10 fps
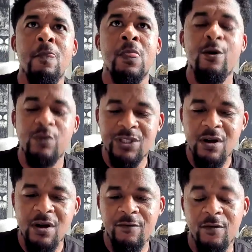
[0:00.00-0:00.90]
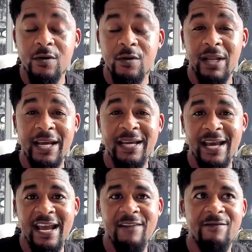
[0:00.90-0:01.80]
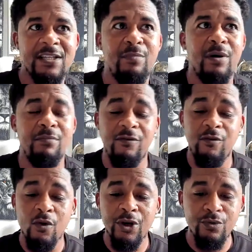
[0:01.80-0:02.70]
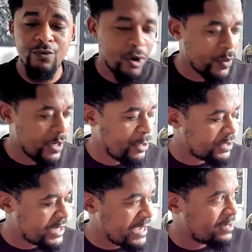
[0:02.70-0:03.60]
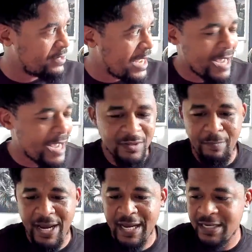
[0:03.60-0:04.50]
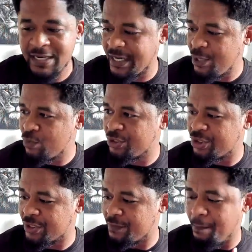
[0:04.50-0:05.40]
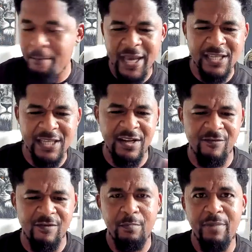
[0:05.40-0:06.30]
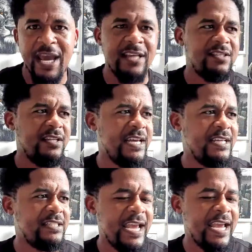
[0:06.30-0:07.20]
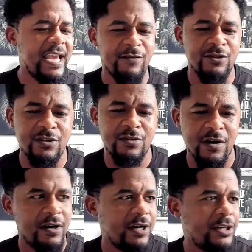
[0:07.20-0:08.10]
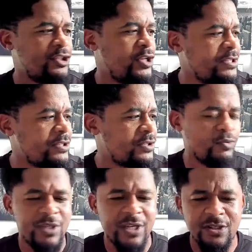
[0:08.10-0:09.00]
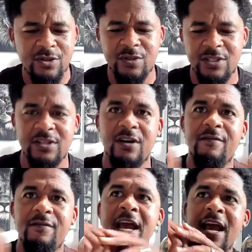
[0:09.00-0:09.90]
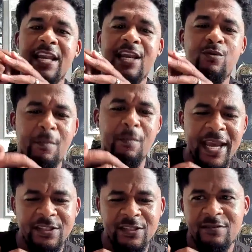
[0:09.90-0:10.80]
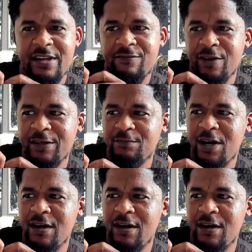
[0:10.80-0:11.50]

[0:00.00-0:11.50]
He would start off on a blank canvas, but before you know it, he would take globs of paint and he would just mix different paints and take different utensils and stuff, and he would make different